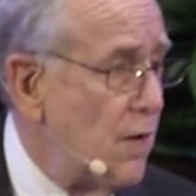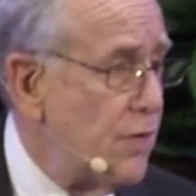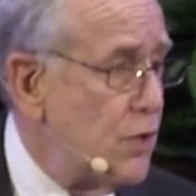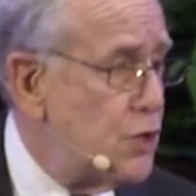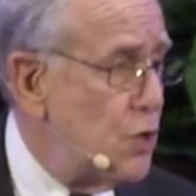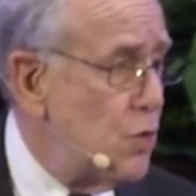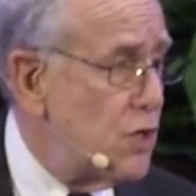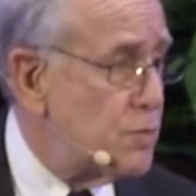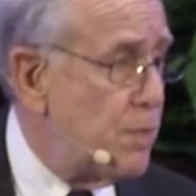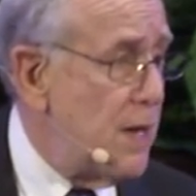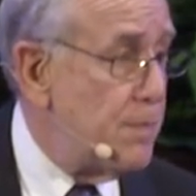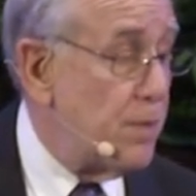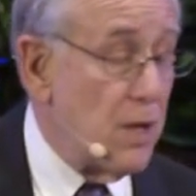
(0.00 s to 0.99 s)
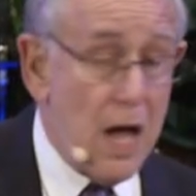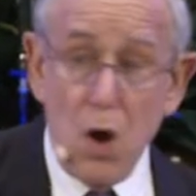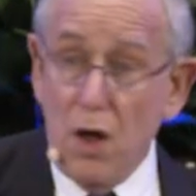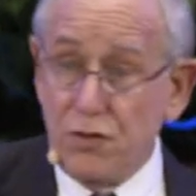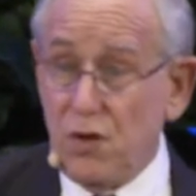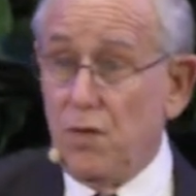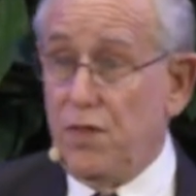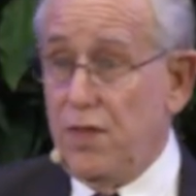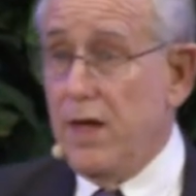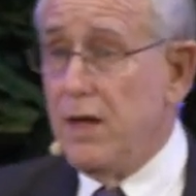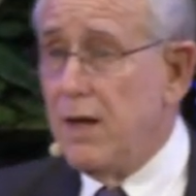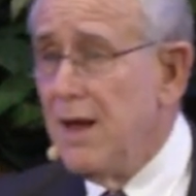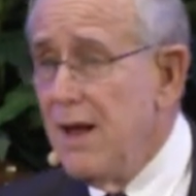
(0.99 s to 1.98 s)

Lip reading: the Jewish people. I also think